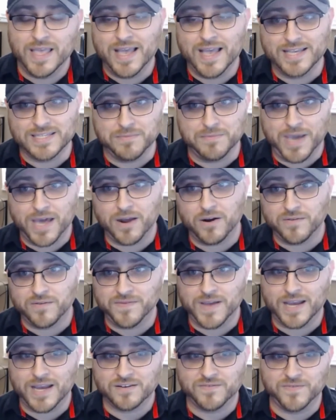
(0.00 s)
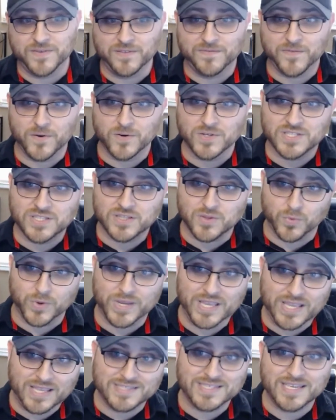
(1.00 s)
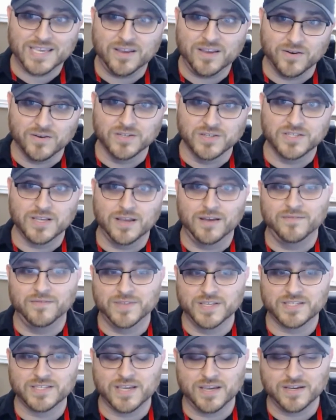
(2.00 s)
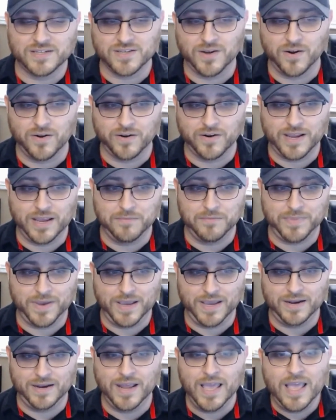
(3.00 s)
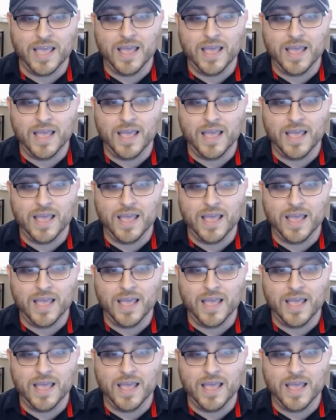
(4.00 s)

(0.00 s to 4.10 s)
As a matter of fact, for the first 3 tiers of this Kickstarter campaign,